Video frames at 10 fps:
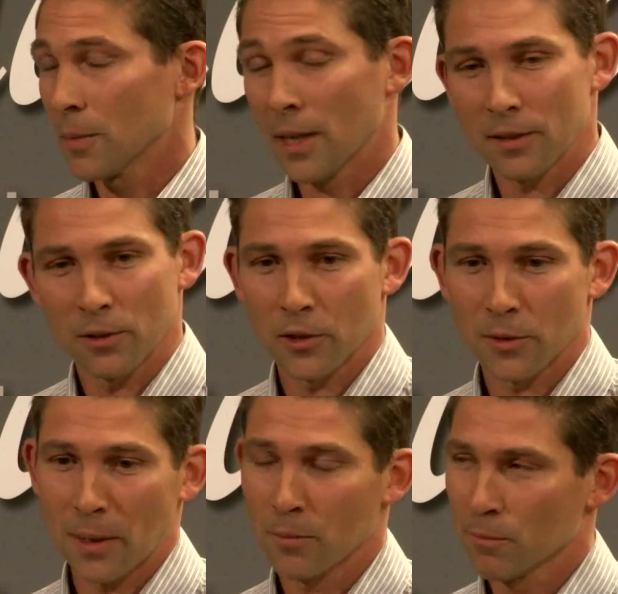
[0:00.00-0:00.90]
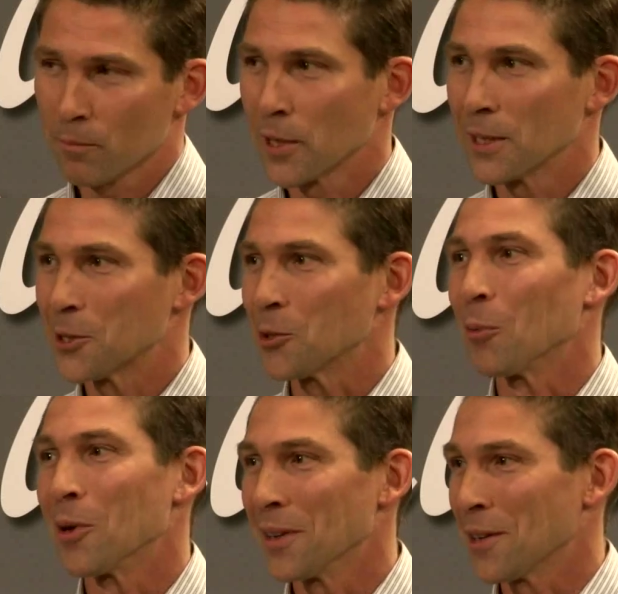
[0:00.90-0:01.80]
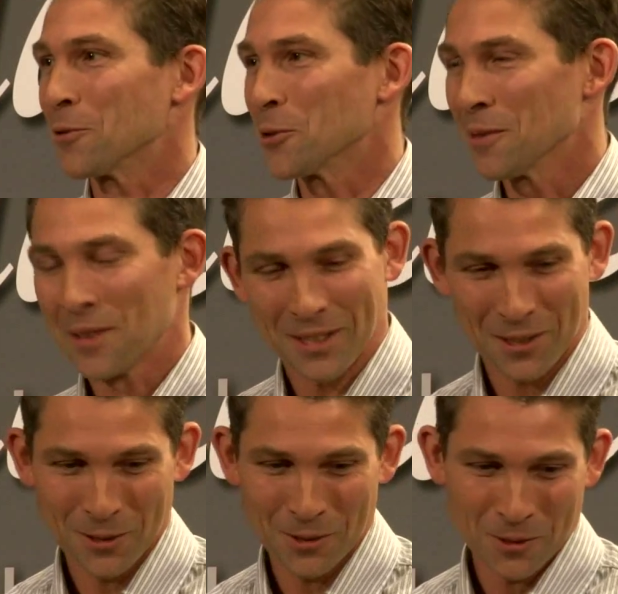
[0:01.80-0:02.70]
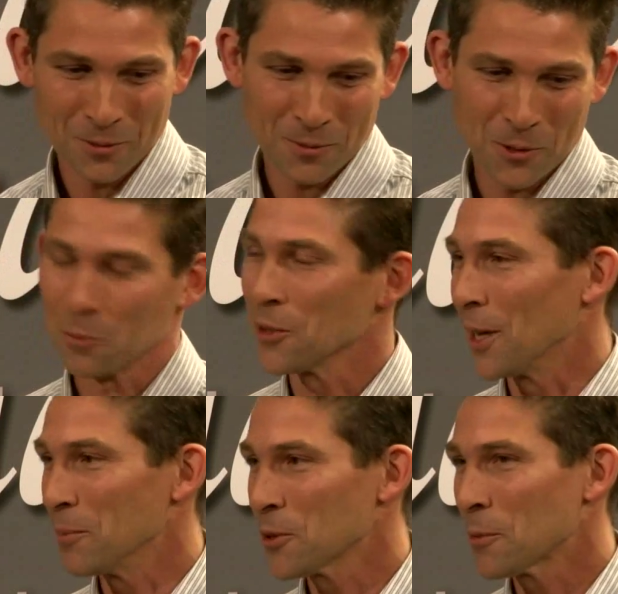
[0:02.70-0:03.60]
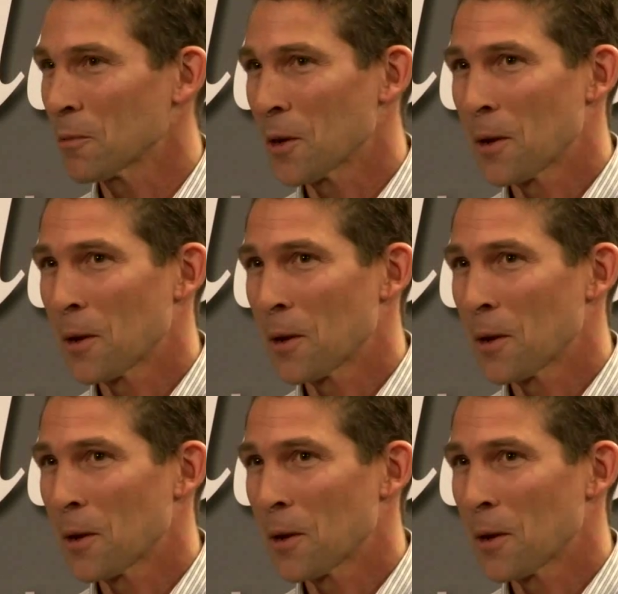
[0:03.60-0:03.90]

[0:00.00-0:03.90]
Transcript: But I'm pretty stubborn sometimes.